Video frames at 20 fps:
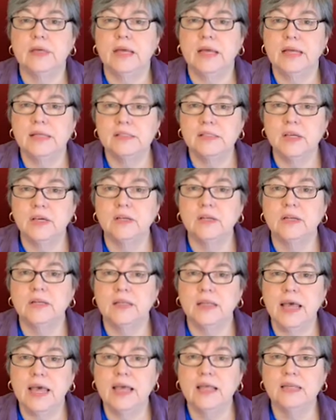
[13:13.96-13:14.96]
It's going to
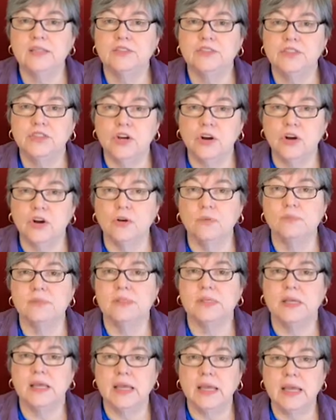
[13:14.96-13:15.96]
let
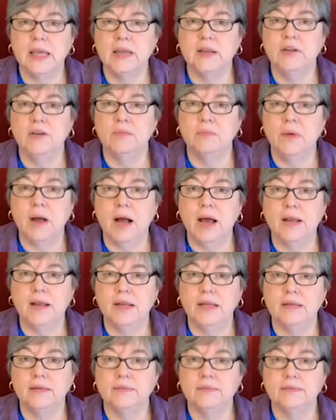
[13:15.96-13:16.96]
germs in your
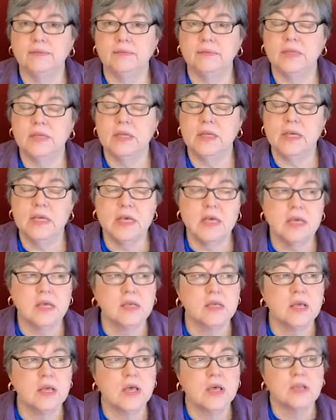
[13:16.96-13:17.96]
body.
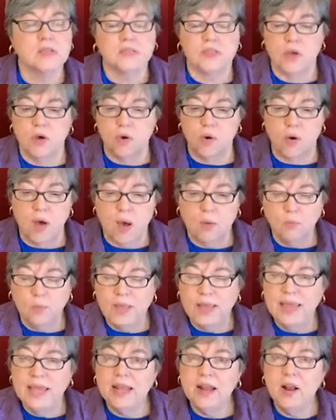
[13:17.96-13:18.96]
So
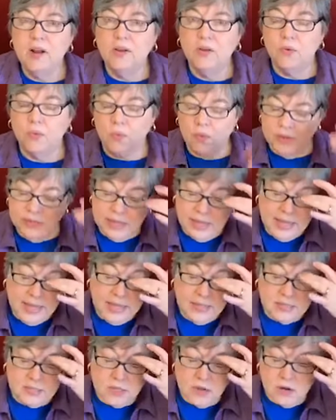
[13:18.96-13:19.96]
we get our, when the
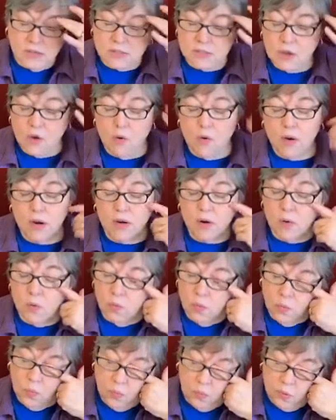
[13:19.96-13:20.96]
heat starts going,
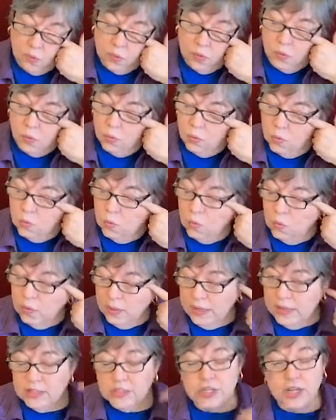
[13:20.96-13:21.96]

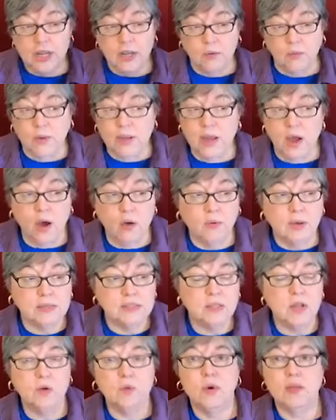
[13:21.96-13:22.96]
we always
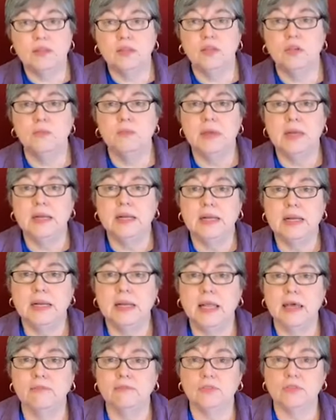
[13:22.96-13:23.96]
know what the humidity
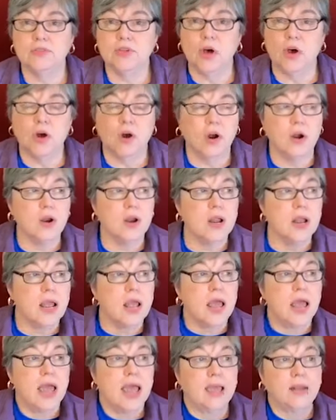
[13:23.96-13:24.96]
levels are,
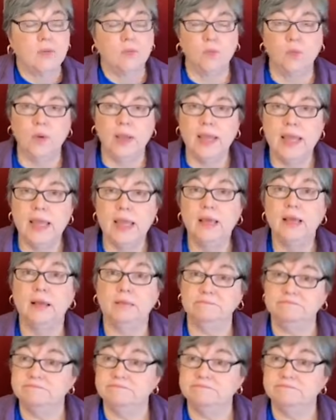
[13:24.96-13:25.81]
and we